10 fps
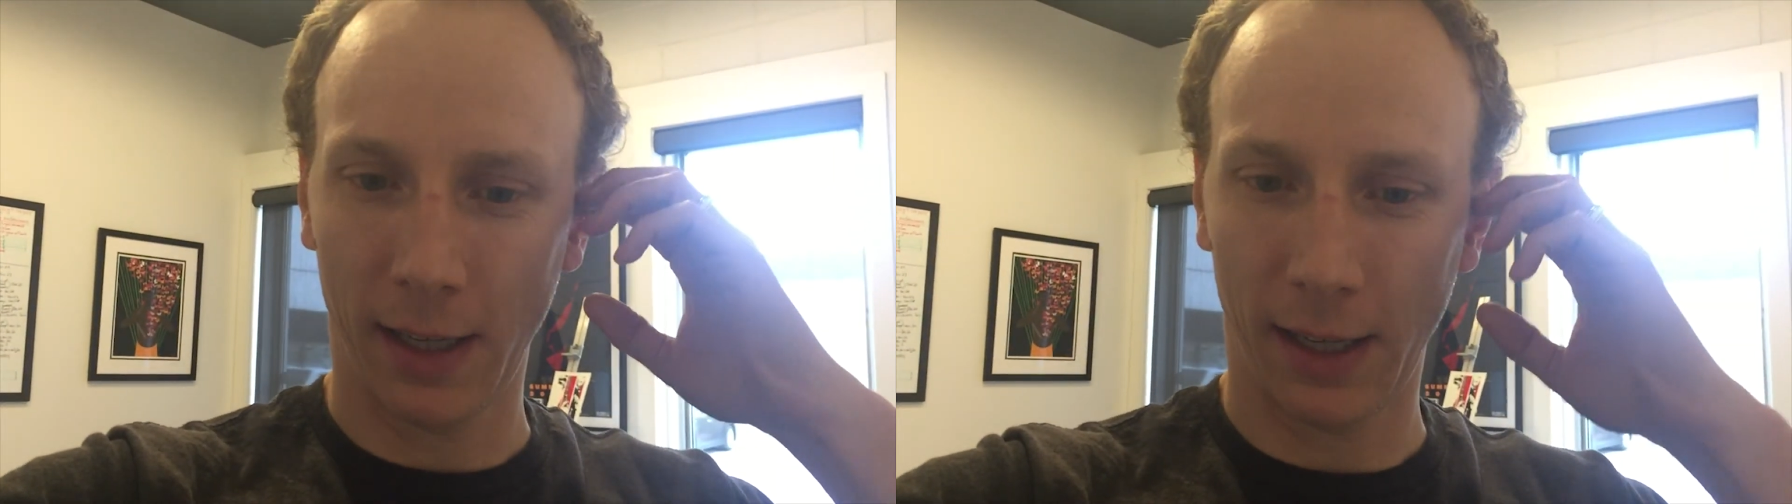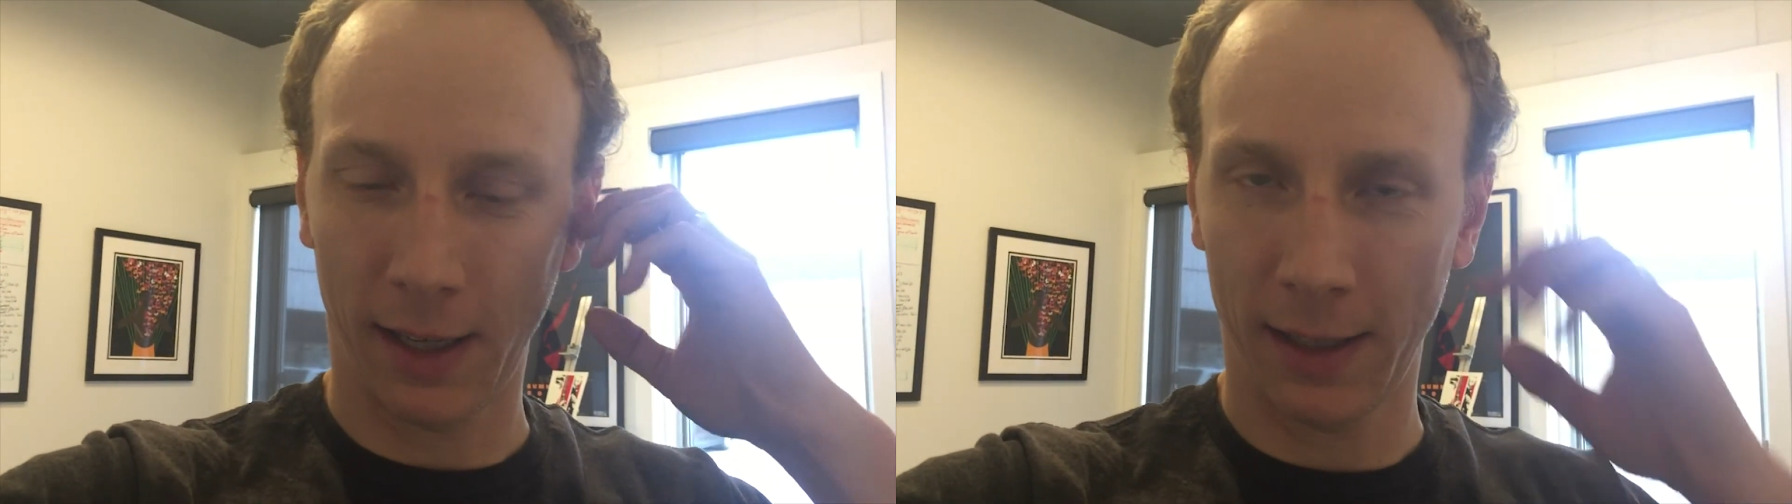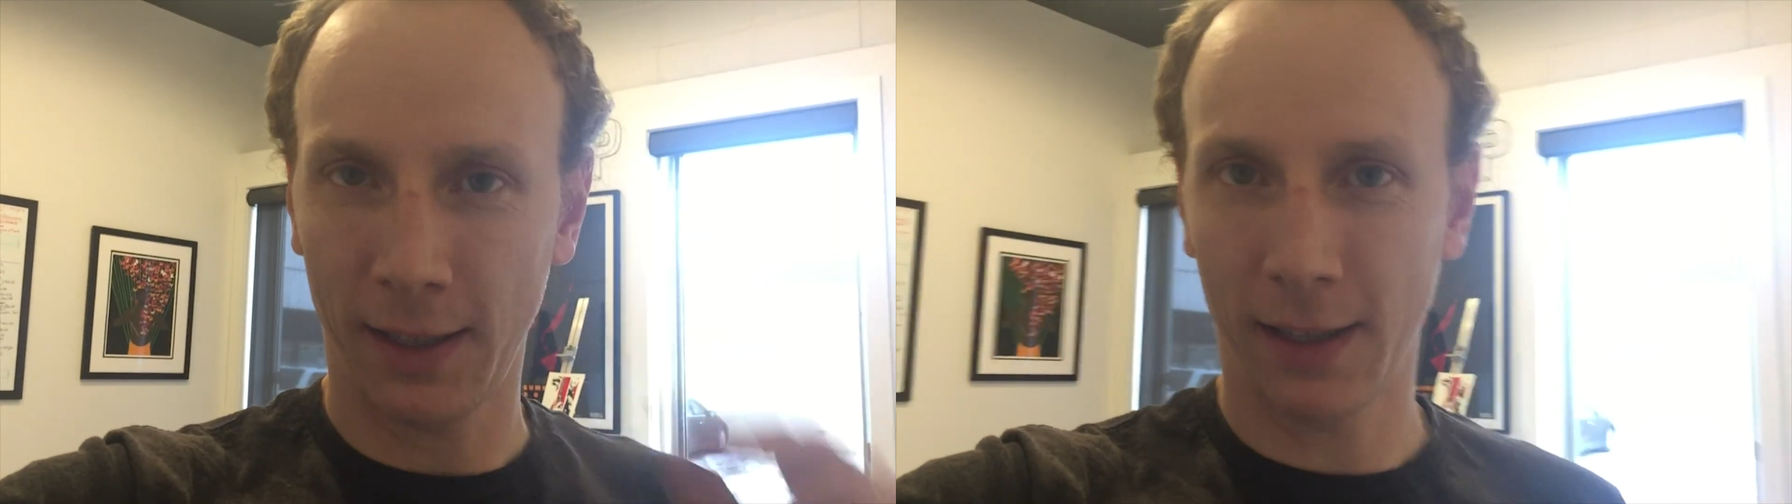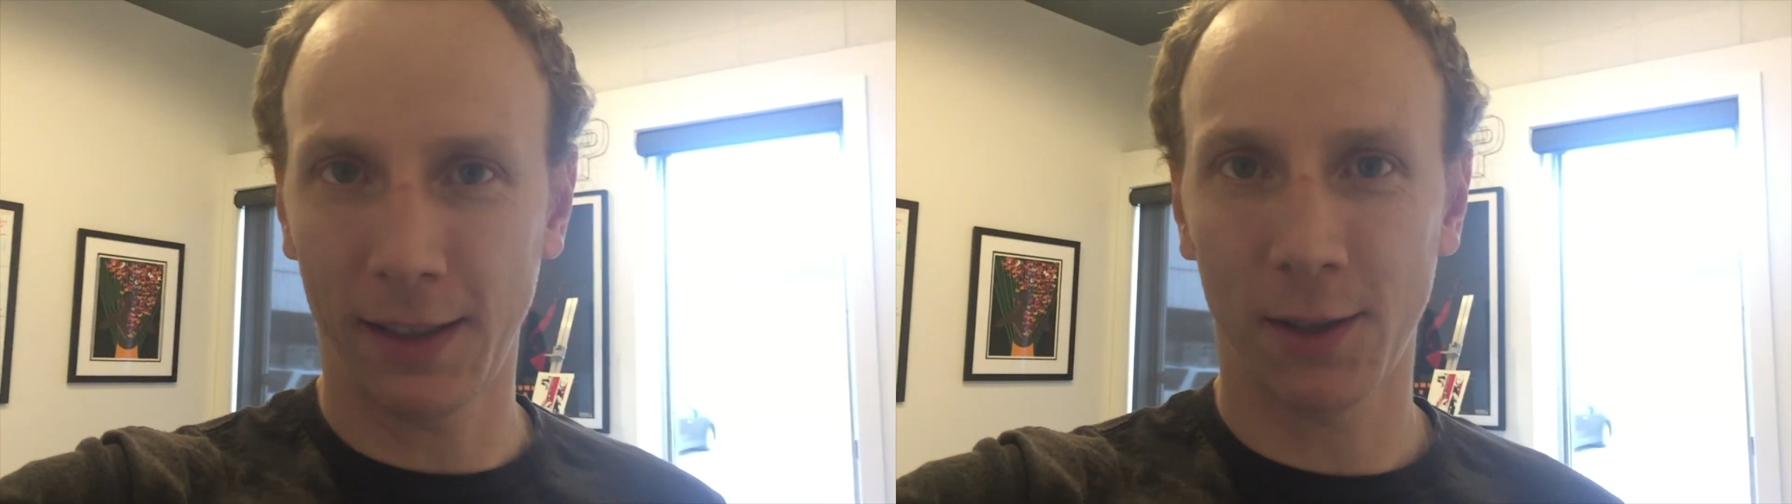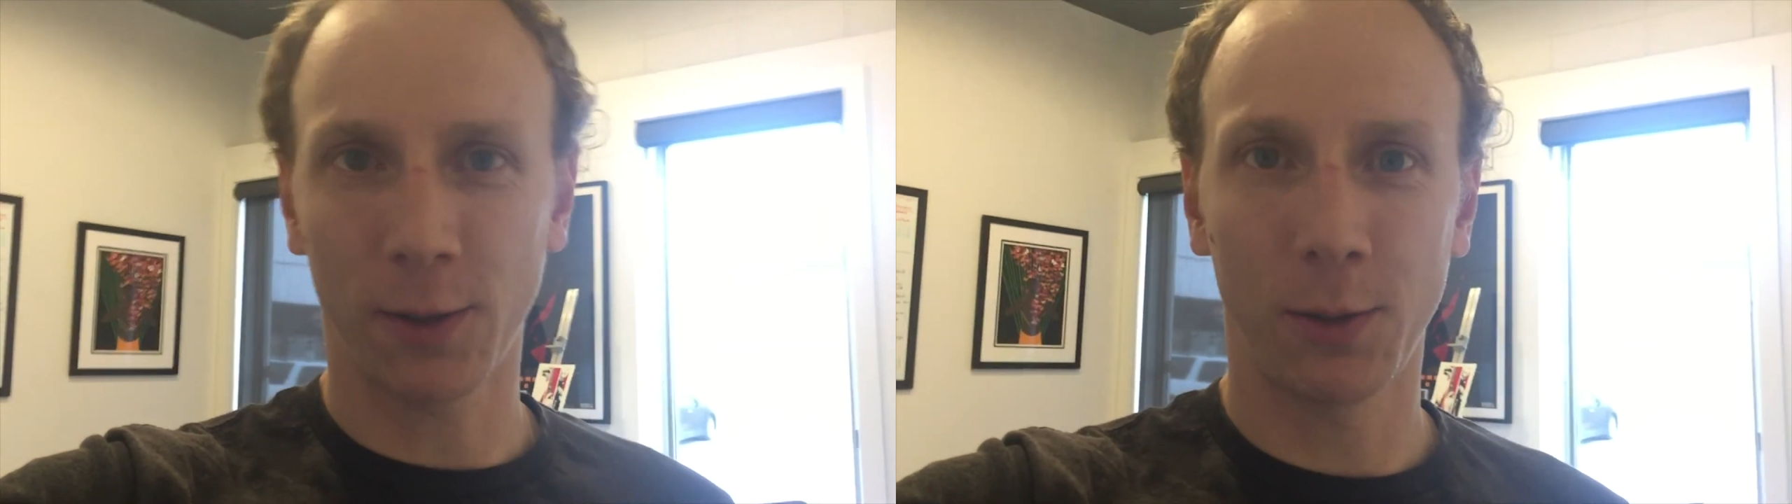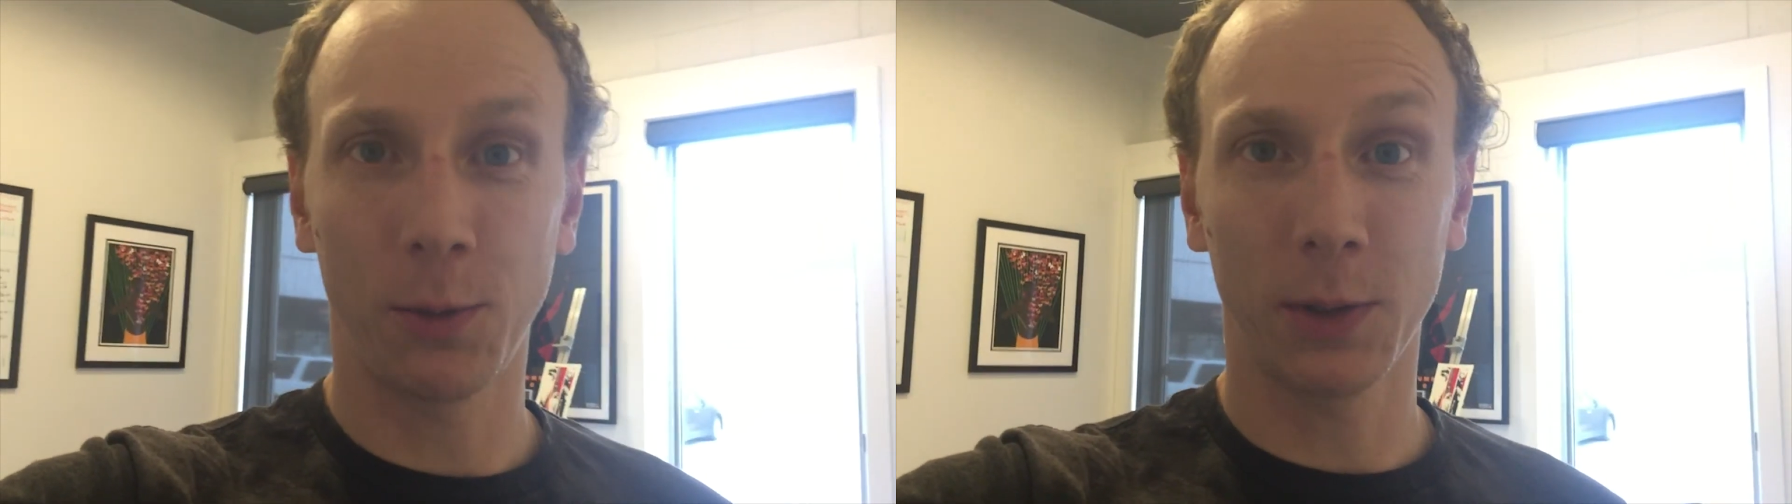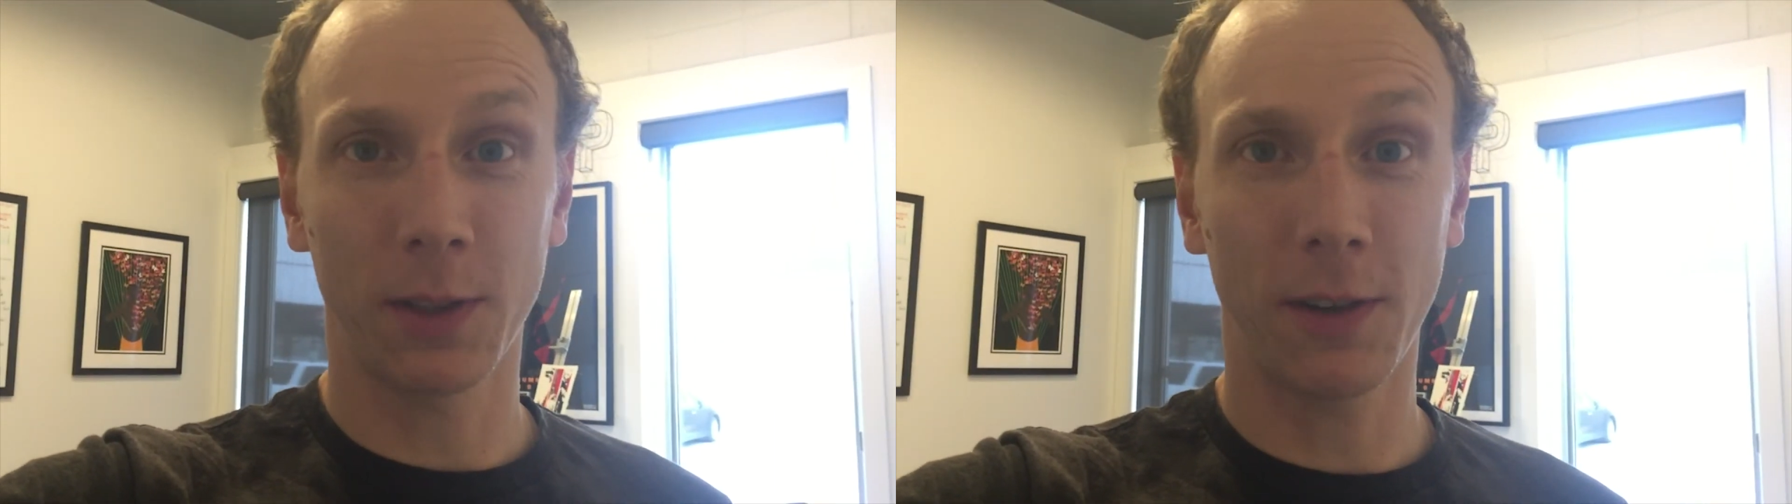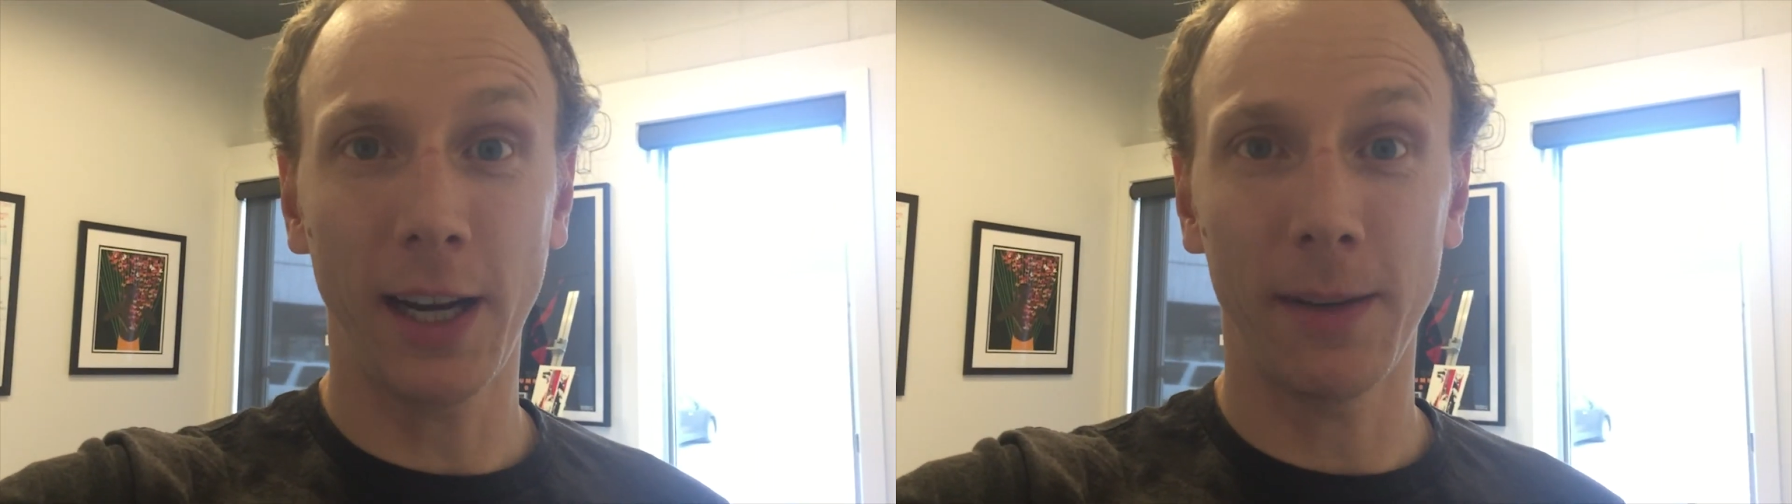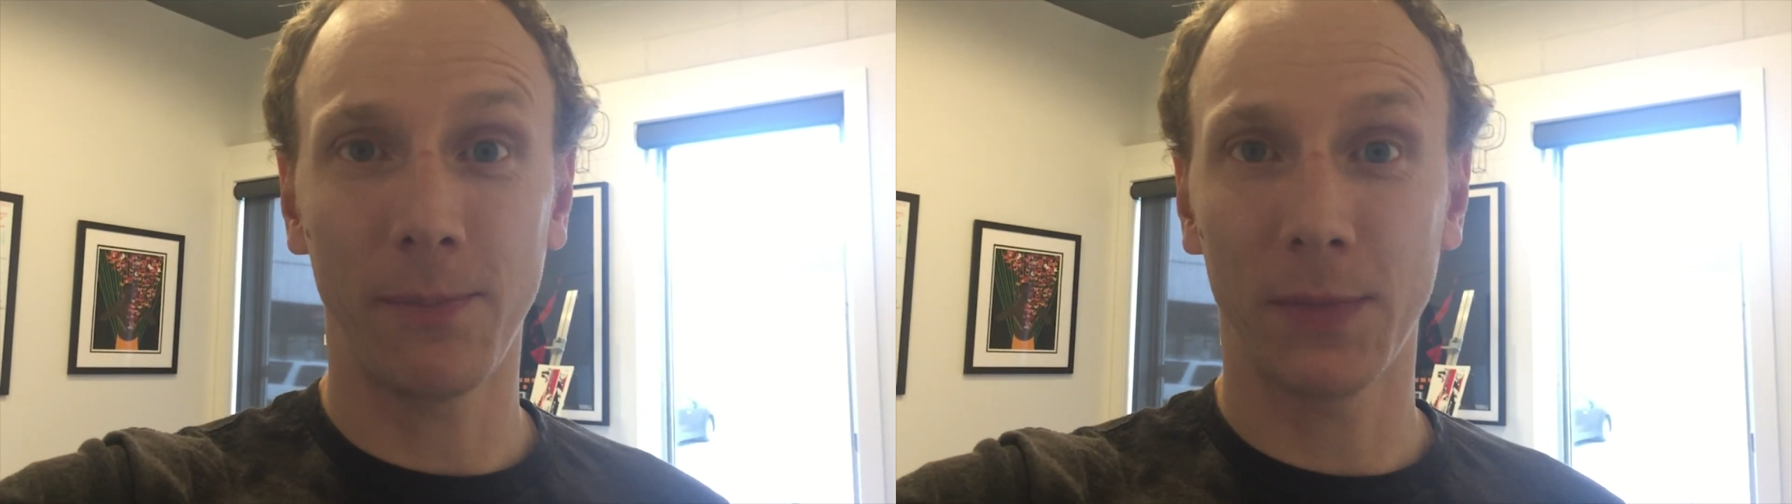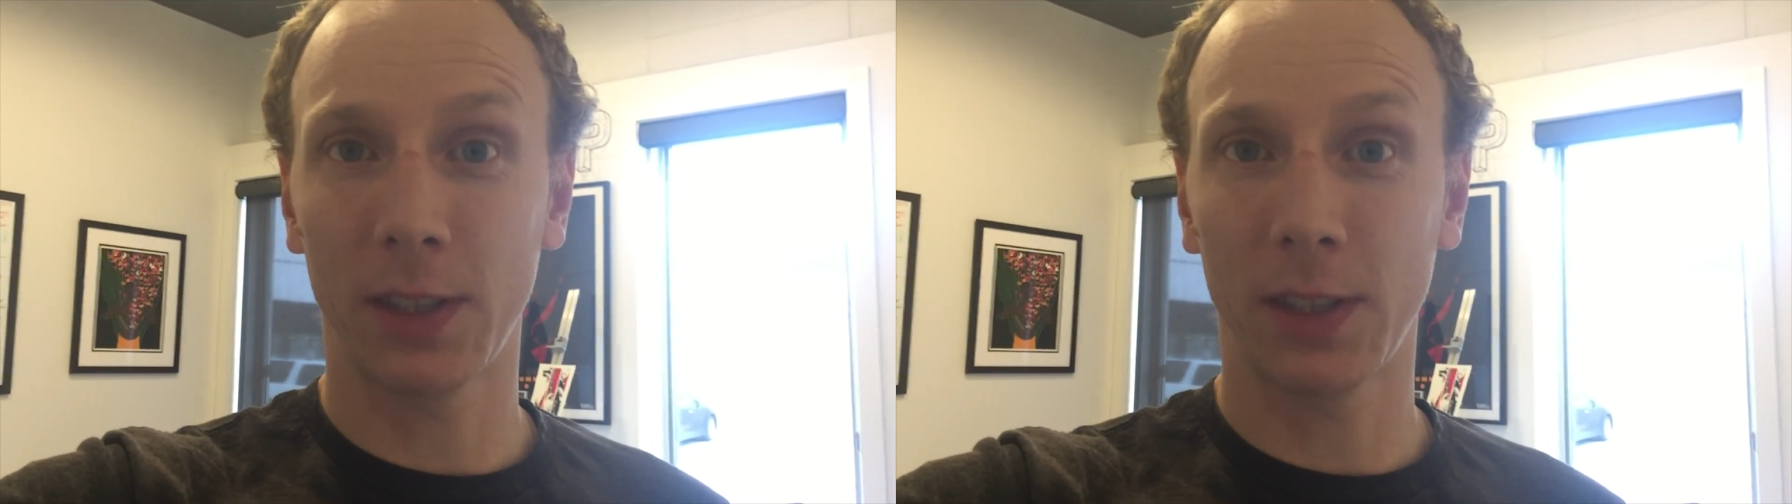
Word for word: and uh, digital tools are great.